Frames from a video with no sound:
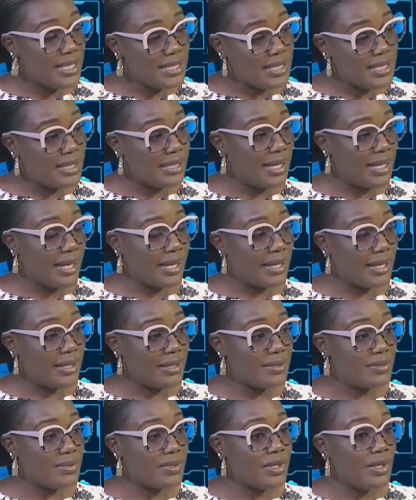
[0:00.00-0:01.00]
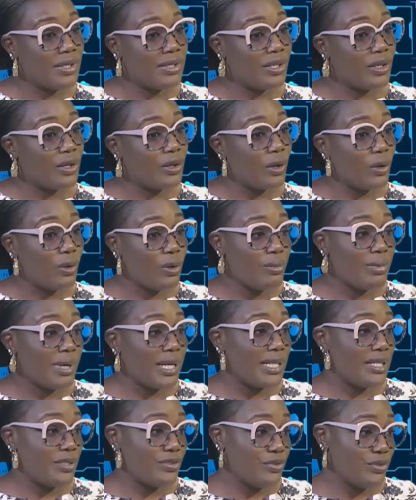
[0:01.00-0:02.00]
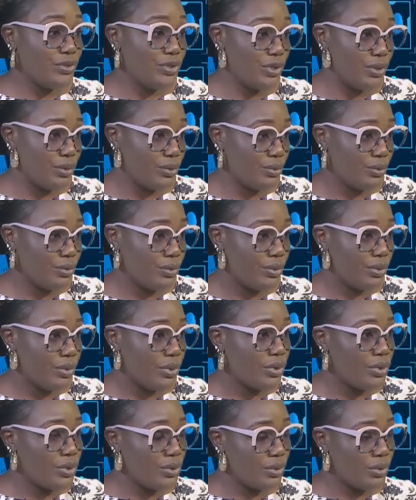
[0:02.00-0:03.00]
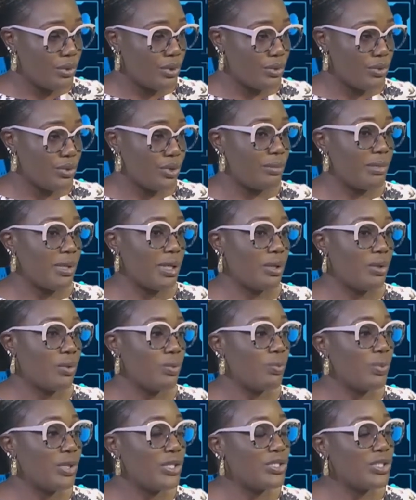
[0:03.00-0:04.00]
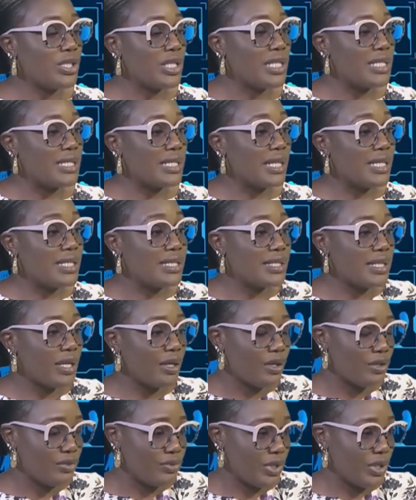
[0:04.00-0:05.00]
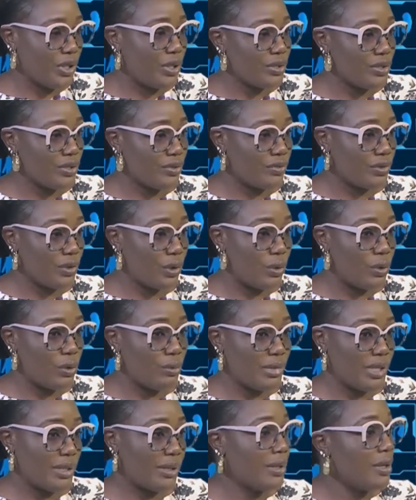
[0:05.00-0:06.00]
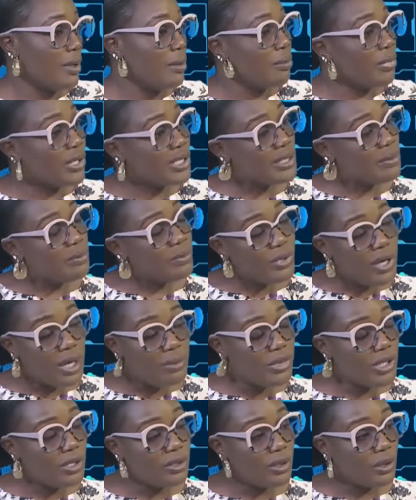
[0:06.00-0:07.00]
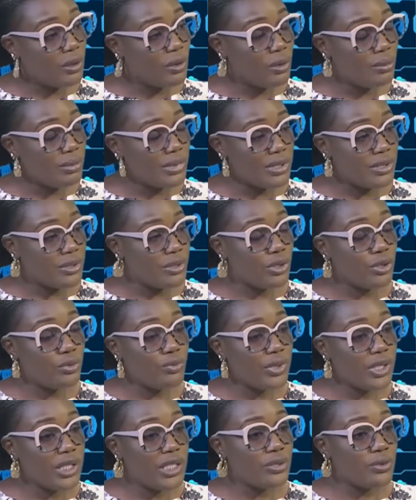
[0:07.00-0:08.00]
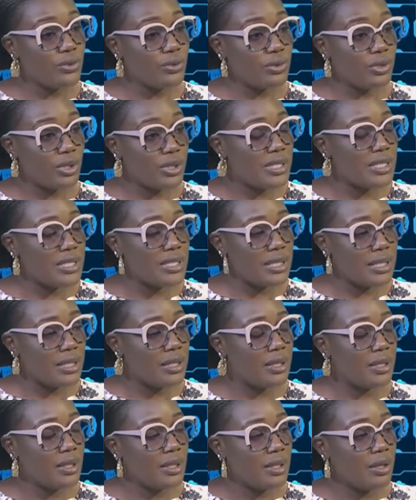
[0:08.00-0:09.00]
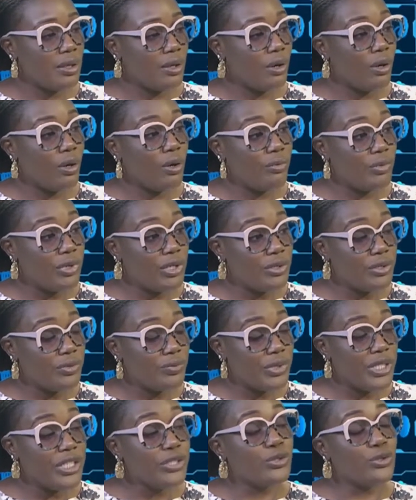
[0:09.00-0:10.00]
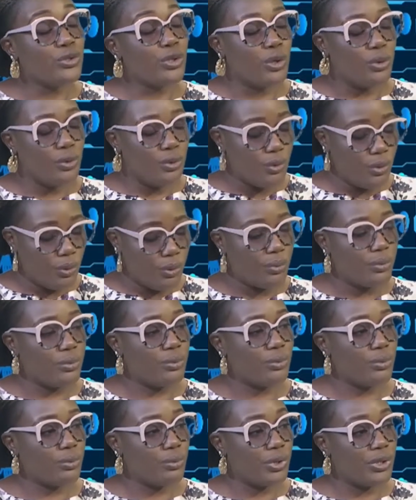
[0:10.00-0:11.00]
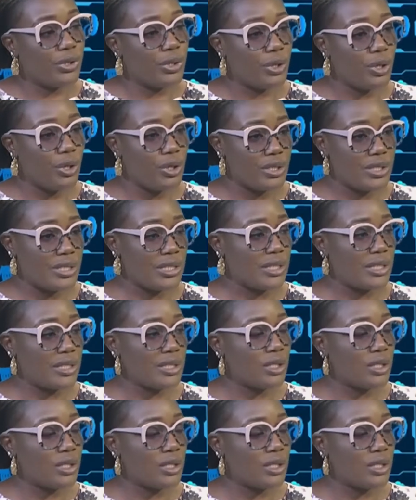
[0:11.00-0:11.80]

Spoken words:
In that case, the glaucoma is due to the trauma, which is a secondary cause of glaucoma. But in primary glaucomas, you really do not see or really do not know what the cause is.